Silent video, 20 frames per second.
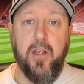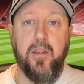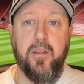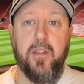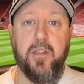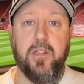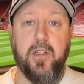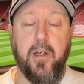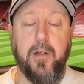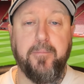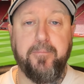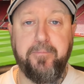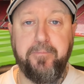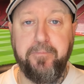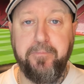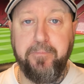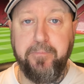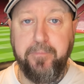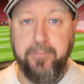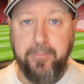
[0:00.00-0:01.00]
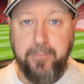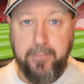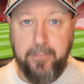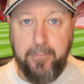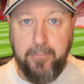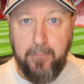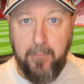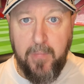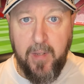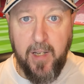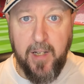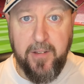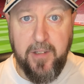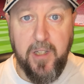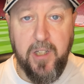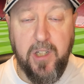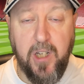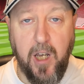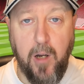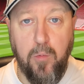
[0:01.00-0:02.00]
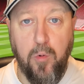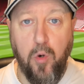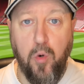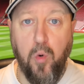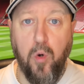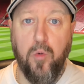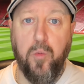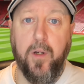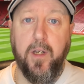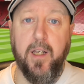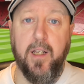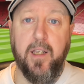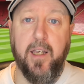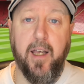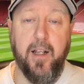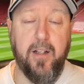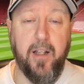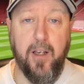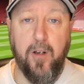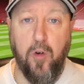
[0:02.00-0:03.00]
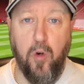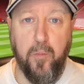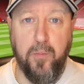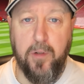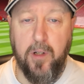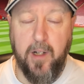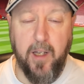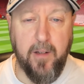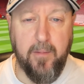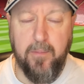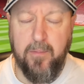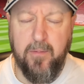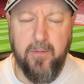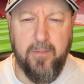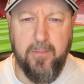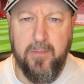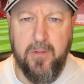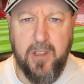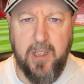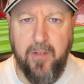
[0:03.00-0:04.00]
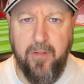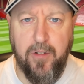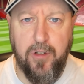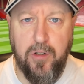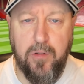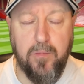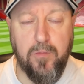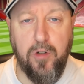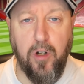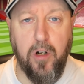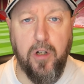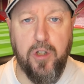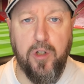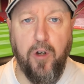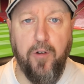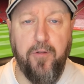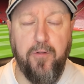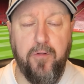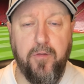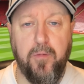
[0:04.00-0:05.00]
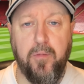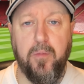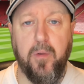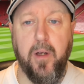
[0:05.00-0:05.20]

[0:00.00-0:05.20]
There's a a discount code where you can get like up to like seven dollars off.